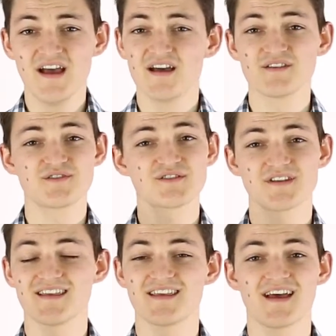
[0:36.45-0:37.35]
is
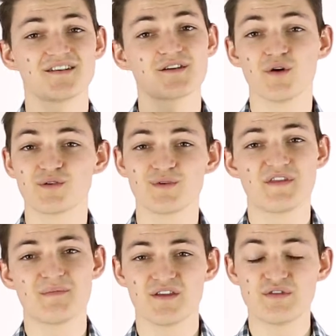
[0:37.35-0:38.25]
just, again, going with
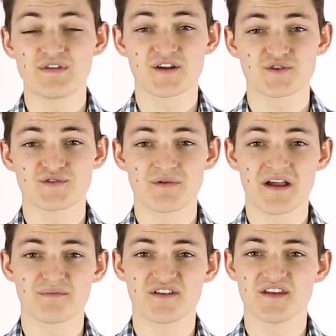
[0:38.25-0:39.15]
the manufacturer's
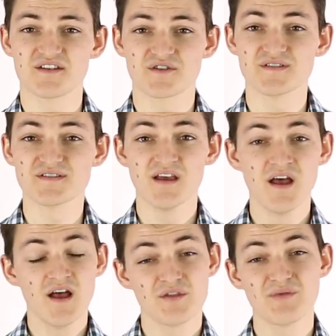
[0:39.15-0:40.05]
recommendations.
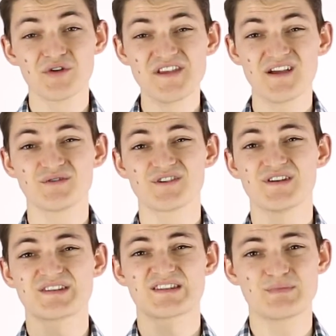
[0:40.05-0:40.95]
The motorcycle is going
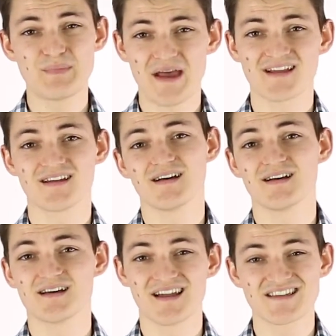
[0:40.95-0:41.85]
to spec
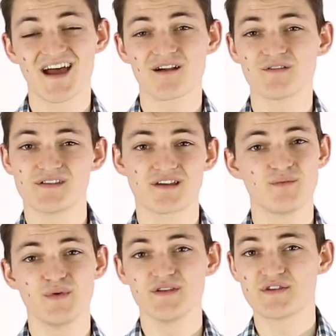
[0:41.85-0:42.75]
a tire that's going
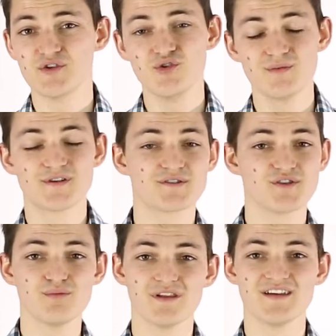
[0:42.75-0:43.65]
to be tubed or
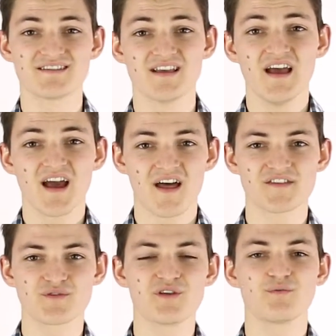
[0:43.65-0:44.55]
tubeless. And
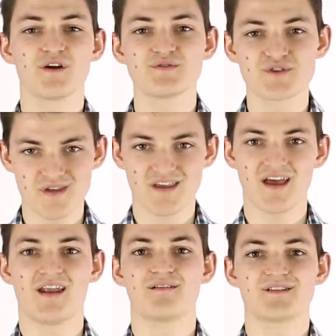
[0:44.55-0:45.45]
that's really what you should
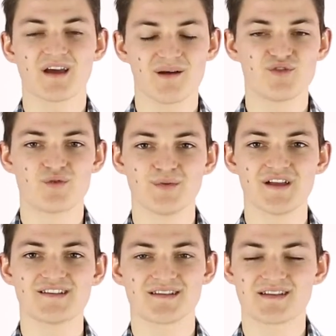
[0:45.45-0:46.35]
get every time you
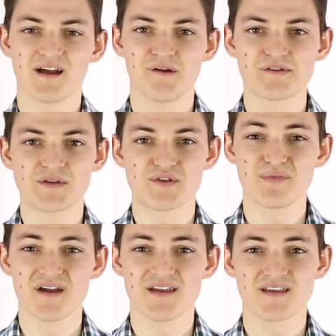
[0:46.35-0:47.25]
replace the tires on your
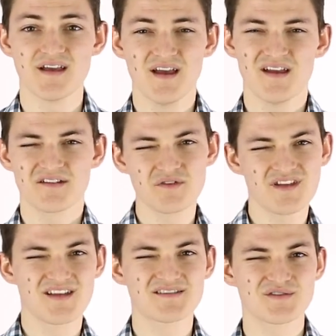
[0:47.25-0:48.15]
bike. Going
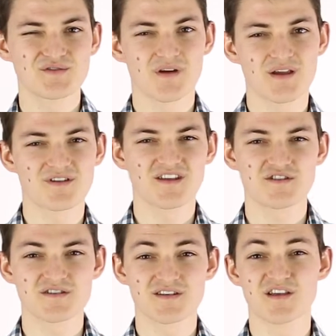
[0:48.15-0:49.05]
against those
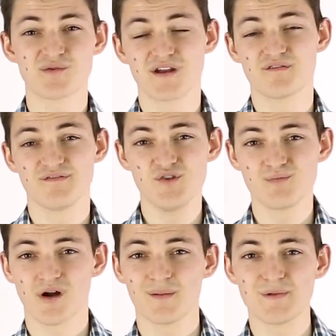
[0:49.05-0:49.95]
recommendations can create a few
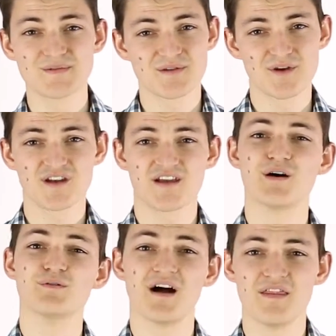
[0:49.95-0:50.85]
problems. So we're going to
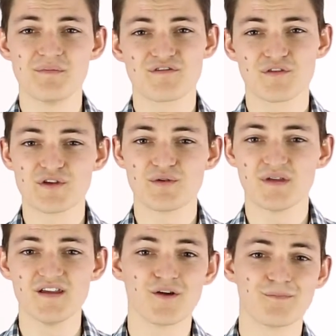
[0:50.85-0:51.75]
outline them for you
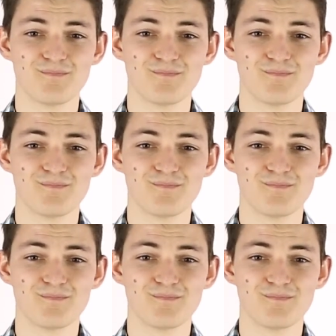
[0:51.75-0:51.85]
here.